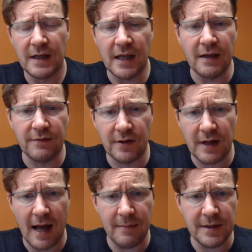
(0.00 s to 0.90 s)
evil,
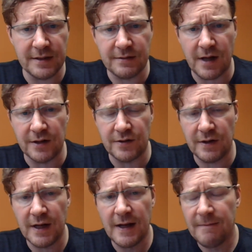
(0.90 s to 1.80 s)
communist
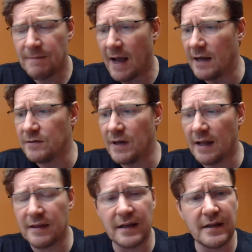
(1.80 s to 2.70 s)
country, I do
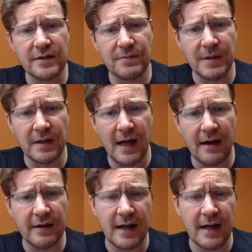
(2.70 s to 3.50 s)
not think they should be allowed.